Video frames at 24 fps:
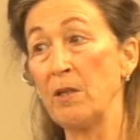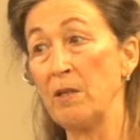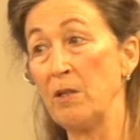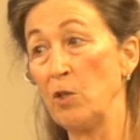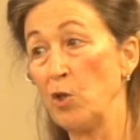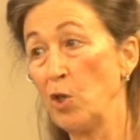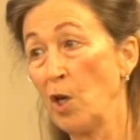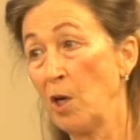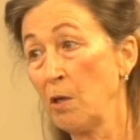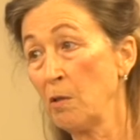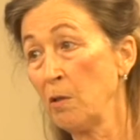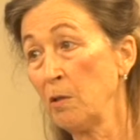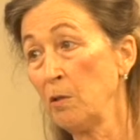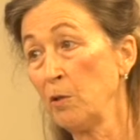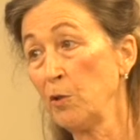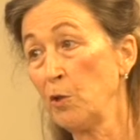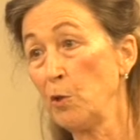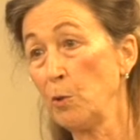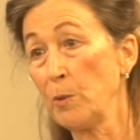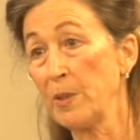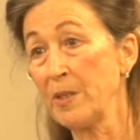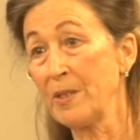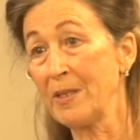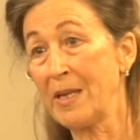to the jungle
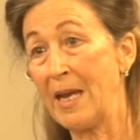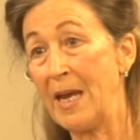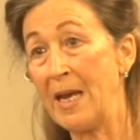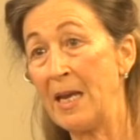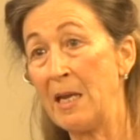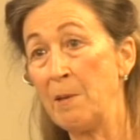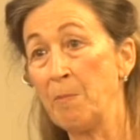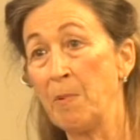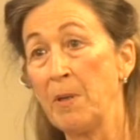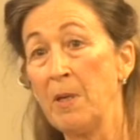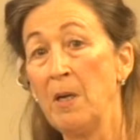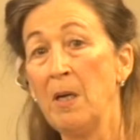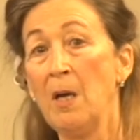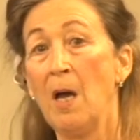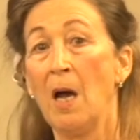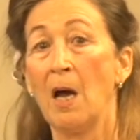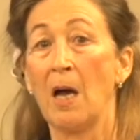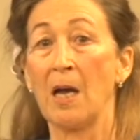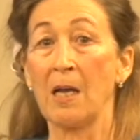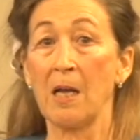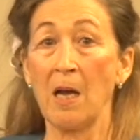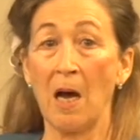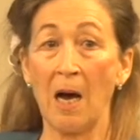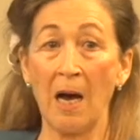to escape.
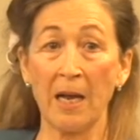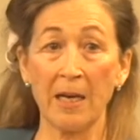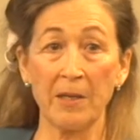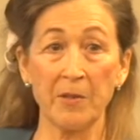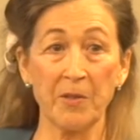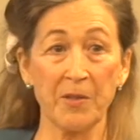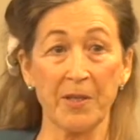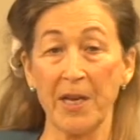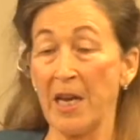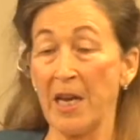A goddess